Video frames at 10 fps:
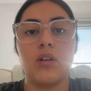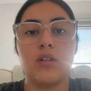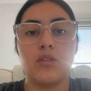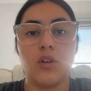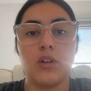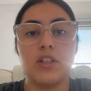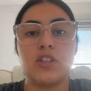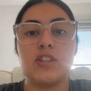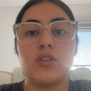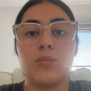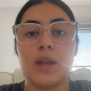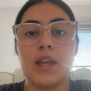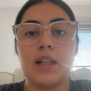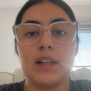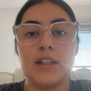knowledge into
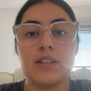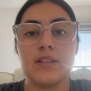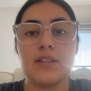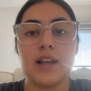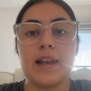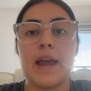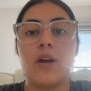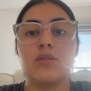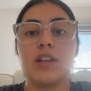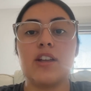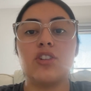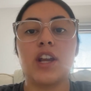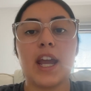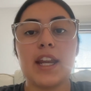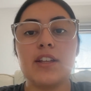PE lessons allows
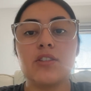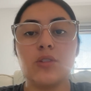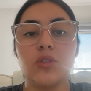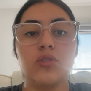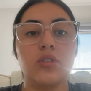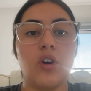educators not to